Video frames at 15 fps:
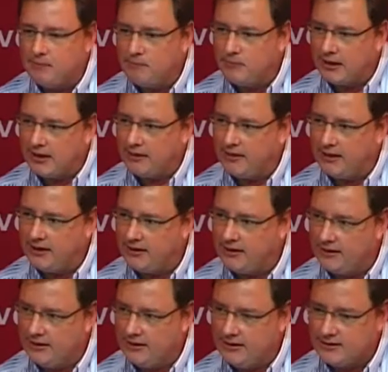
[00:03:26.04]
But I think
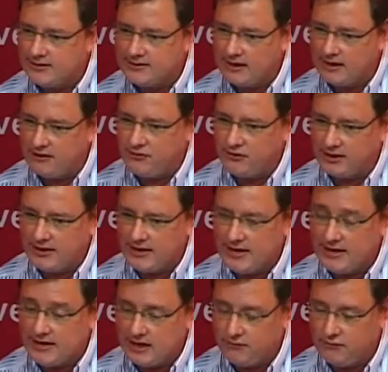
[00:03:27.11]
in South Africa
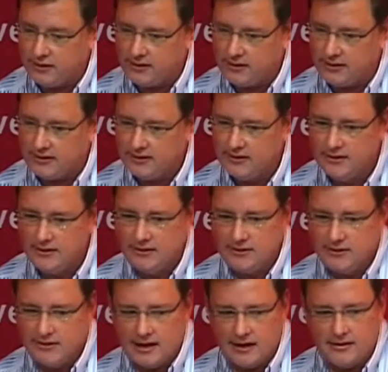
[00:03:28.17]
and Africa,
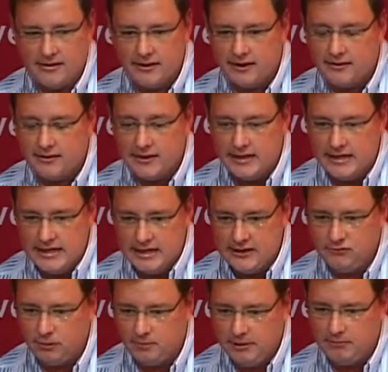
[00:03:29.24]
I think the need
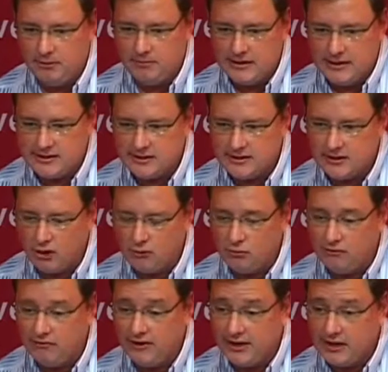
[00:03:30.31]
for PPPs is a lot
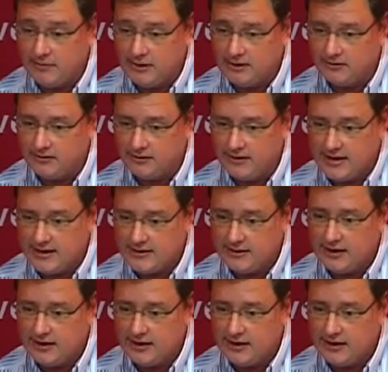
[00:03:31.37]
more fundamental than that.